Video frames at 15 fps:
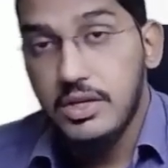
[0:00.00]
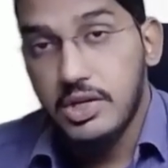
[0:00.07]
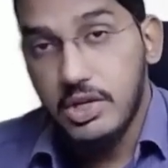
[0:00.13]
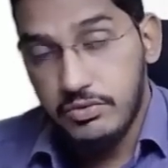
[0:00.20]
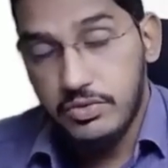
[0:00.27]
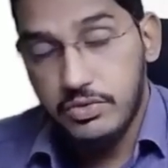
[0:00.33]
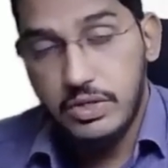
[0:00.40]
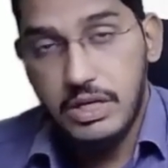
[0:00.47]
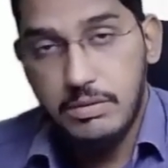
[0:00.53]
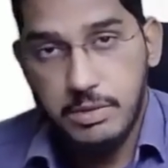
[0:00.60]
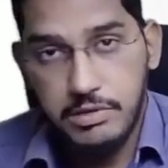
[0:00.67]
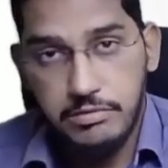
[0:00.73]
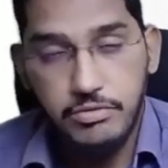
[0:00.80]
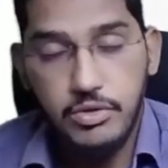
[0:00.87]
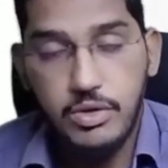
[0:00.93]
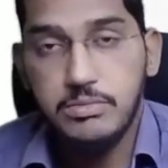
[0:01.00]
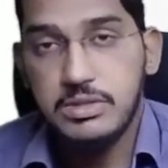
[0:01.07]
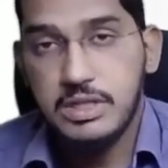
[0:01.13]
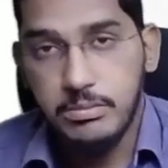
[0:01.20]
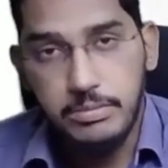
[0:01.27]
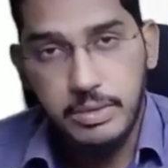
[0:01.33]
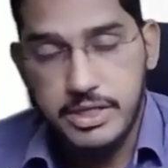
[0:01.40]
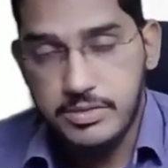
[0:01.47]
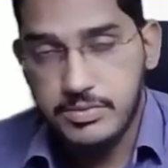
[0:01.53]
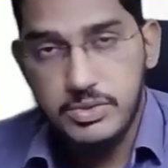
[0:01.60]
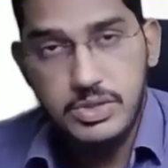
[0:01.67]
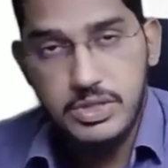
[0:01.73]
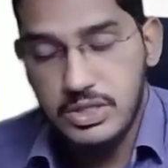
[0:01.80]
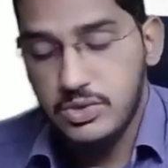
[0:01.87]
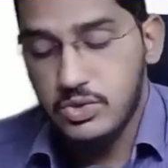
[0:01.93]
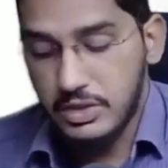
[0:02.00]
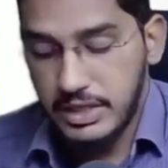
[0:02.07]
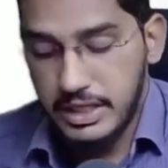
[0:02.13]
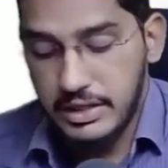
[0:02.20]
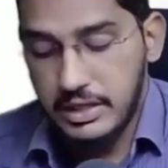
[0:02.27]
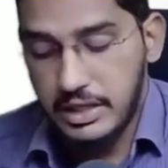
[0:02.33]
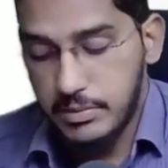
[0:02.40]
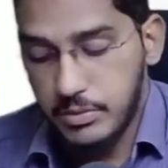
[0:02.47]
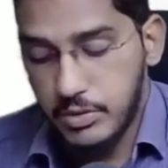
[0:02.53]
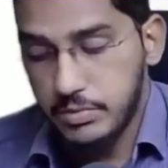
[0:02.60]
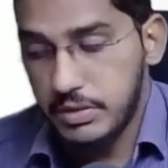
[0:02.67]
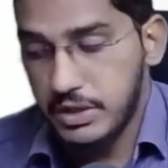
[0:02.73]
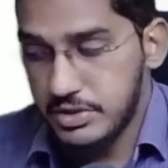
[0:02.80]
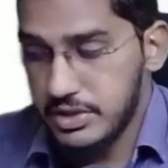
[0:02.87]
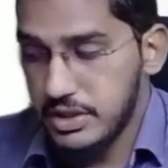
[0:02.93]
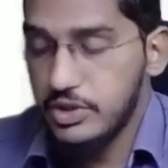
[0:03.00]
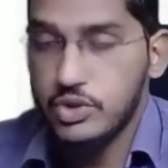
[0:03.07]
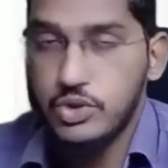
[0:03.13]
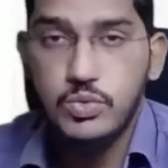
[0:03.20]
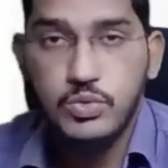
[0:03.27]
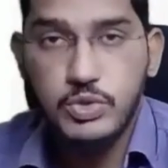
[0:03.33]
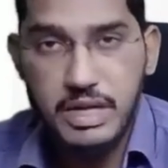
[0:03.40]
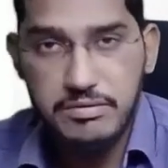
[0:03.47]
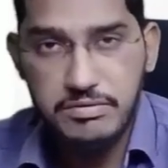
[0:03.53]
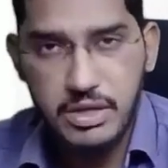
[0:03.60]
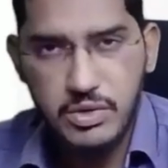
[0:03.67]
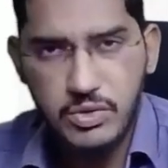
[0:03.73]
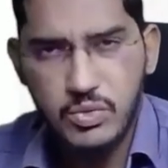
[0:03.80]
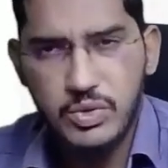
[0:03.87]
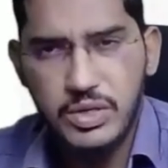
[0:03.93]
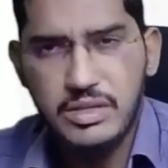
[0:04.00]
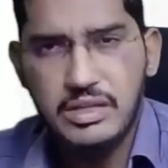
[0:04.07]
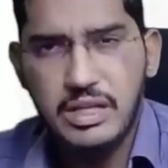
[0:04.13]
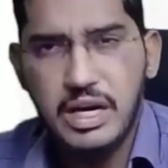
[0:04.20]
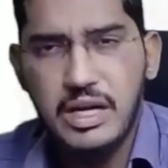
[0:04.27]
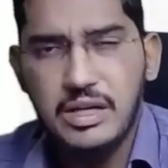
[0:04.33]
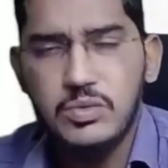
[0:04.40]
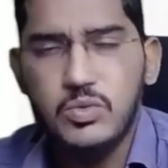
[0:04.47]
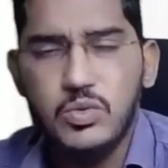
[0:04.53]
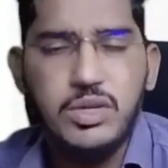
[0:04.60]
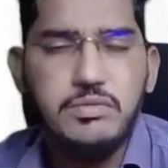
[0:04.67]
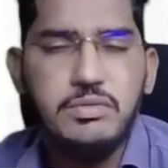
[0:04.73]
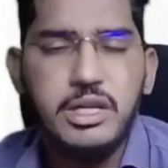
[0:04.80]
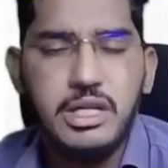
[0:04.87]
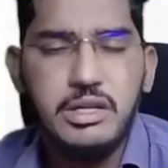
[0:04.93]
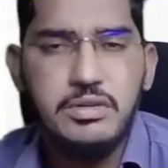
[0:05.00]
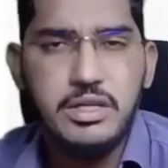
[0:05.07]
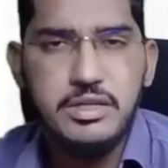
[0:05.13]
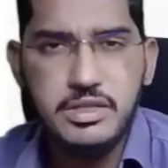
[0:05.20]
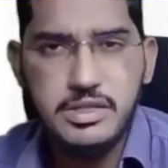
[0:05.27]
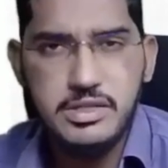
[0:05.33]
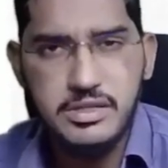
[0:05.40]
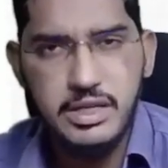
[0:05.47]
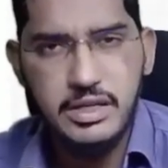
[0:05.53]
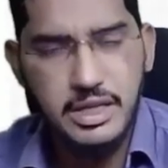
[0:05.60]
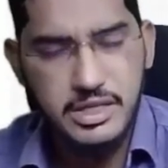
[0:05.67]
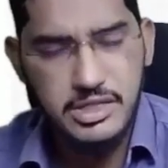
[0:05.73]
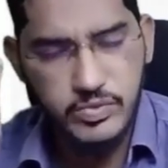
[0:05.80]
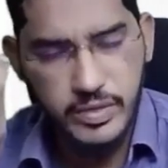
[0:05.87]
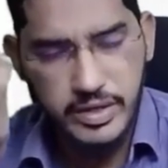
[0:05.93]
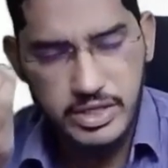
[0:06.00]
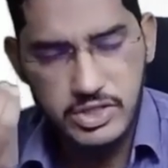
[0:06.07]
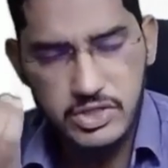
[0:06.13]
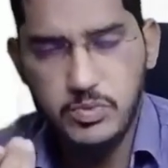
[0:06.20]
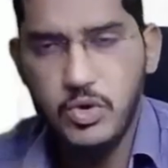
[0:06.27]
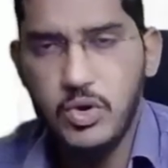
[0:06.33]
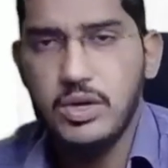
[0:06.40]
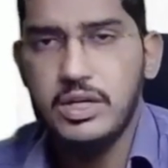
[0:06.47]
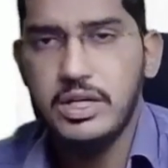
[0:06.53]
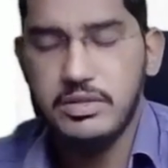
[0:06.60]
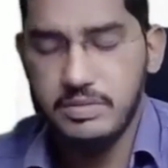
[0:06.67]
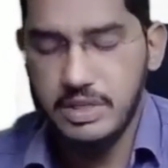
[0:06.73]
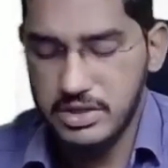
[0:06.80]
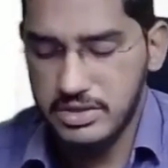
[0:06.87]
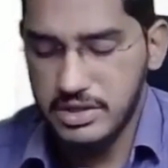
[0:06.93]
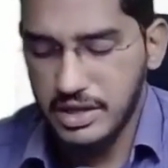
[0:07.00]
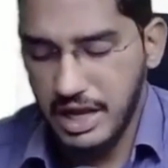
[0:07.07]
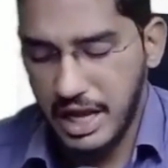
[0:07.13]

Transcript: If you would have performed compliance procedures on the entire population, you would have concluded that whatever deviation is there, that is very small deviation.